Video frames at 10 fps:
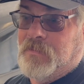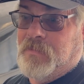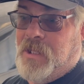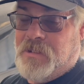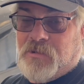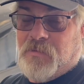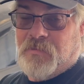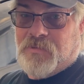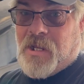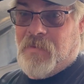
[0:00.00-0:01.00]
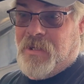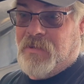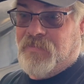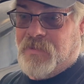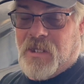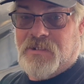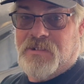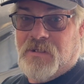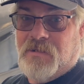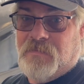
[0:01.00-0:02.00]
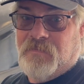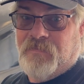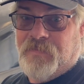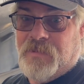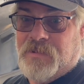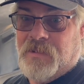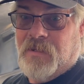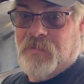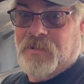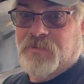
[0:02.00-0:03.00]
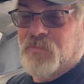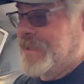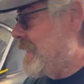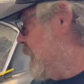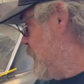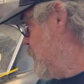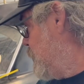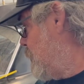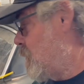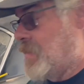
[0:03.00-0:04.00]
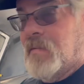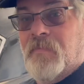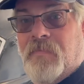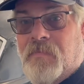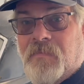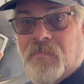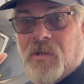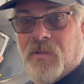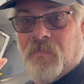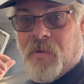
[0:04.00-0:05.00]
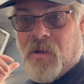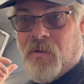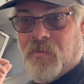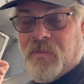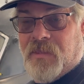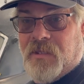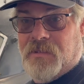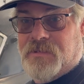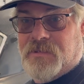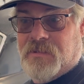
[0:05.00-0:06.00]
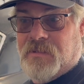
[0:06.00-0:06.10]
he's going to try to make it for next year. So that means we need to get on the ball with this